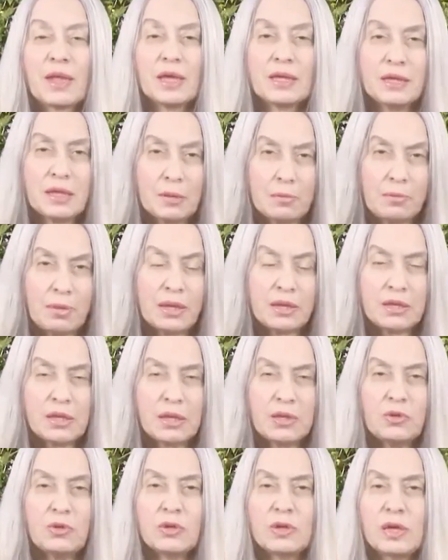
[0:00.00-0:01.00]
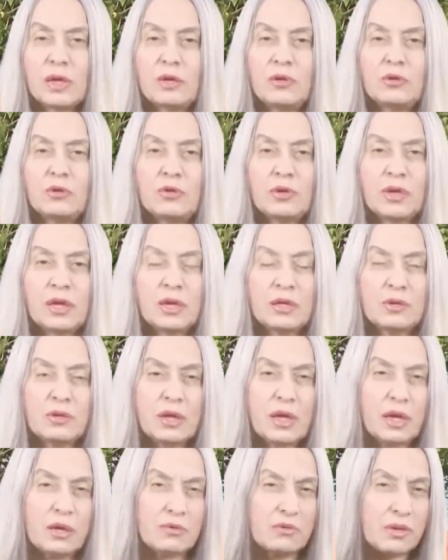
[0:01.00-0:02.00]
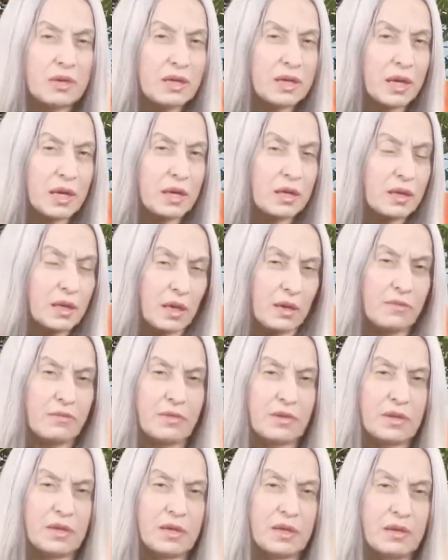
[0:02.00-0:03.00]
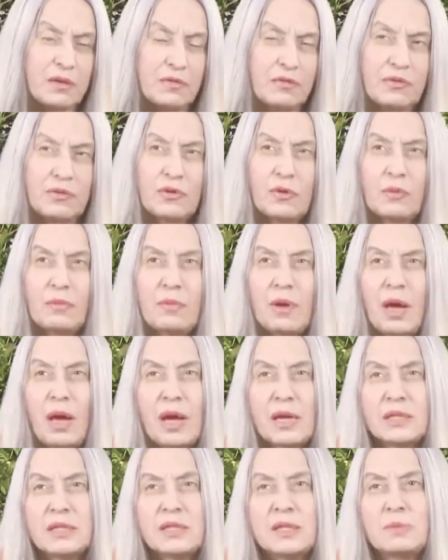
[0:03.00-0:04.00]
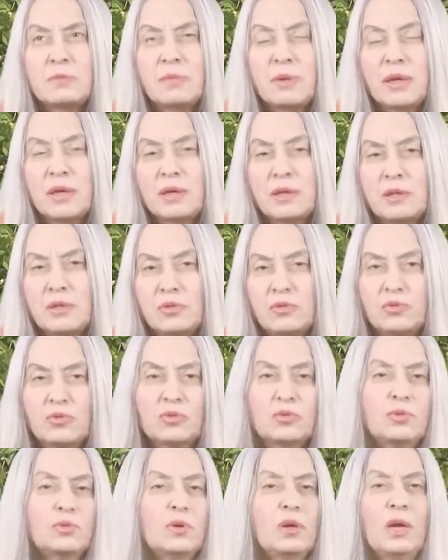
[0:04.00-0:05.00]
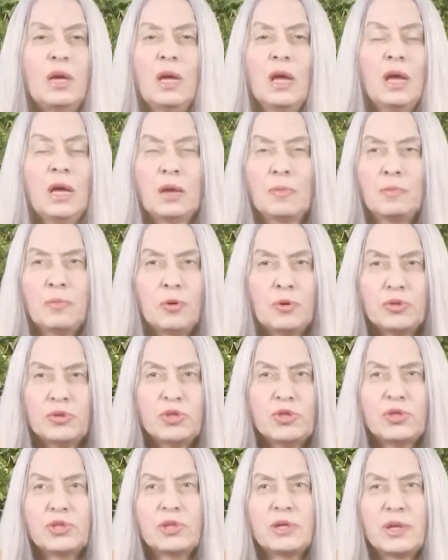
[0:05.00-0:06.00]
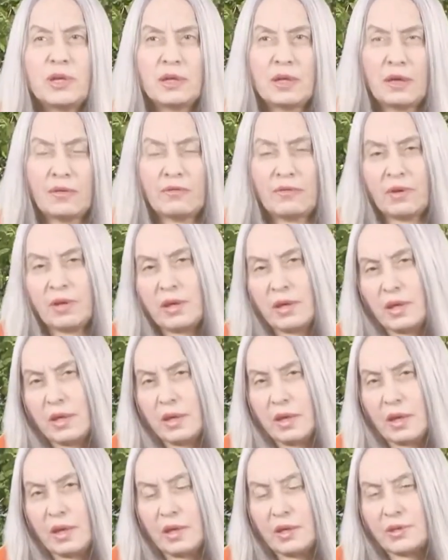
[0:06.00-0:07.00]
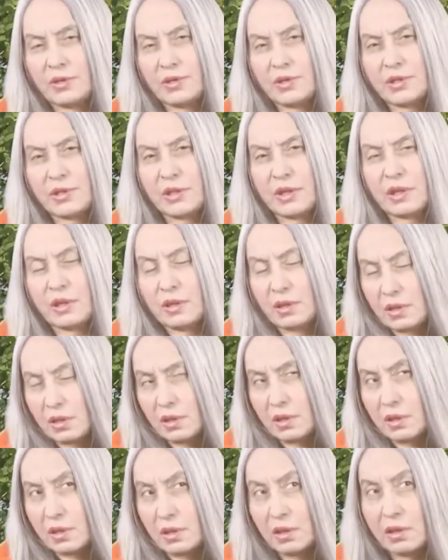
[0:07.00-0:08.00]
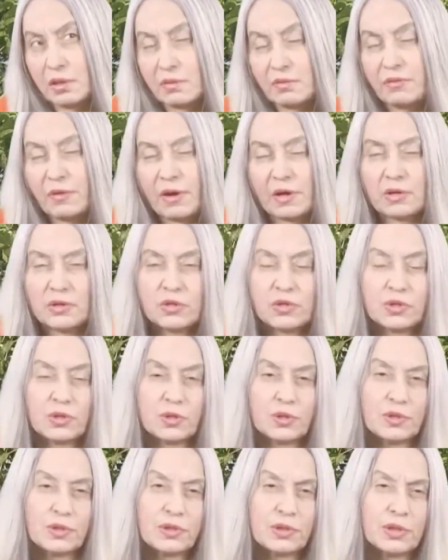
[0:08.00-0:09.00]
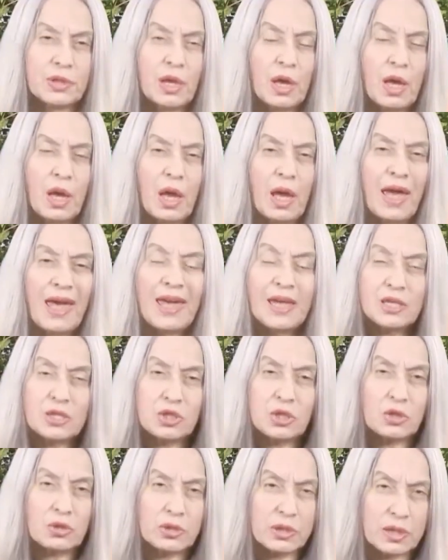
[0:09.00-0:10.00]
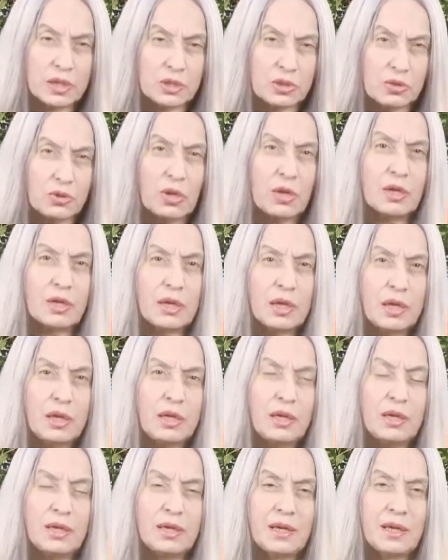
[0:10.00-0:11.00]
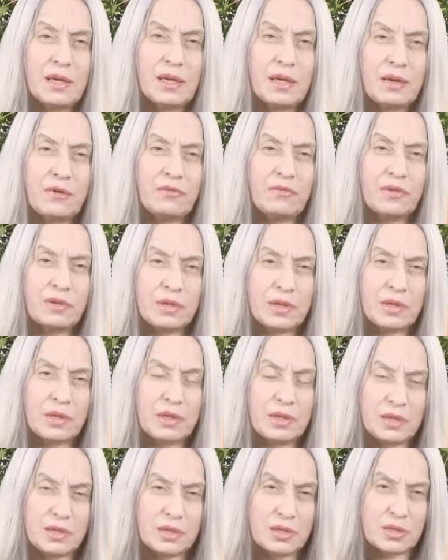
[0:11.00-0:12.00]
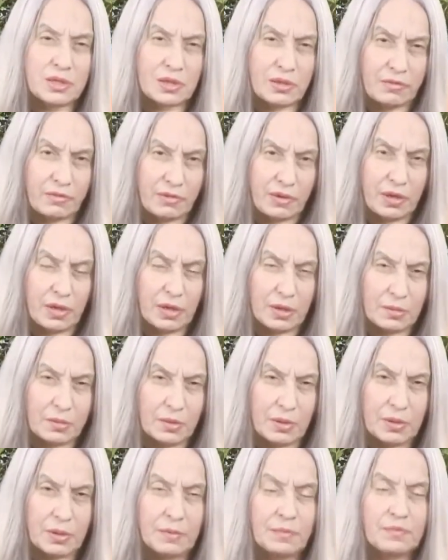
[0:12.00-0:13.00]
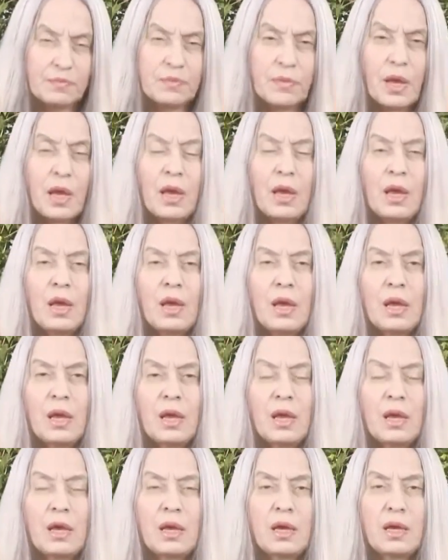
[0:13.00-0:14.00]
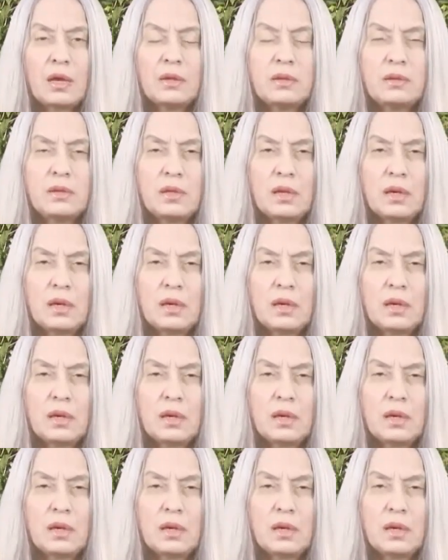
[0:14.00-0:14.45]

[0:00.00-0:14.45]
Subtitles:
the better you can look, and you can regain everything from aspect to posture and everything else, and functions. As long as you are here, everything is available. And